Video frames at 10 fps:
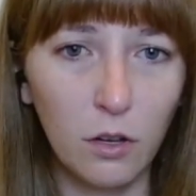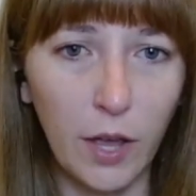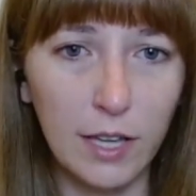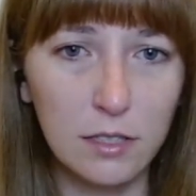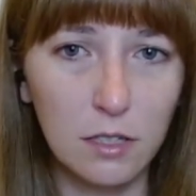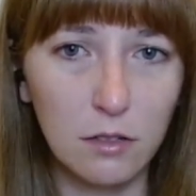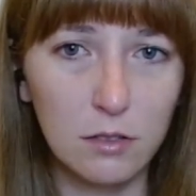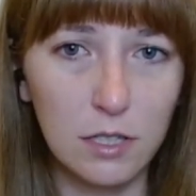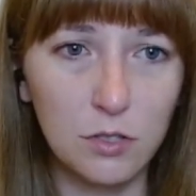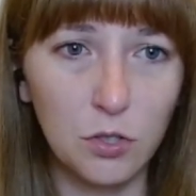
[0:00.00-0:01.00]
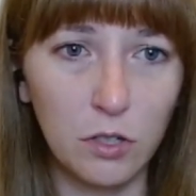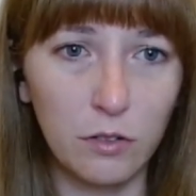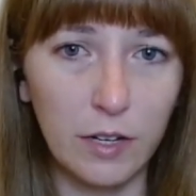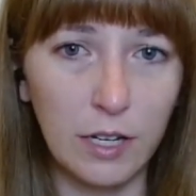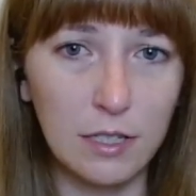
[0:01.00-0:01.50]
Okay, so Sister
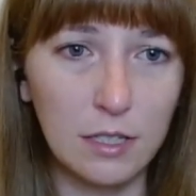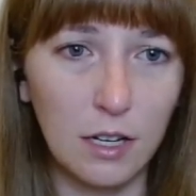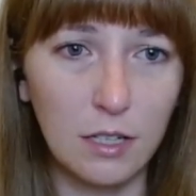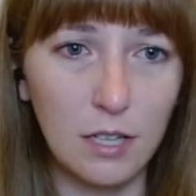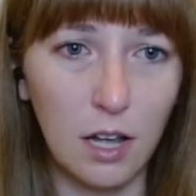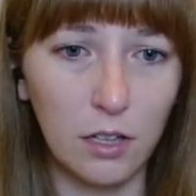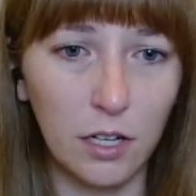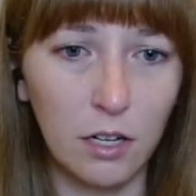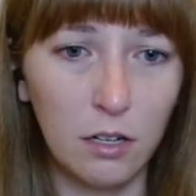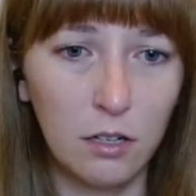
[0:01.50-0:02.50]
Arena's gonna tell her.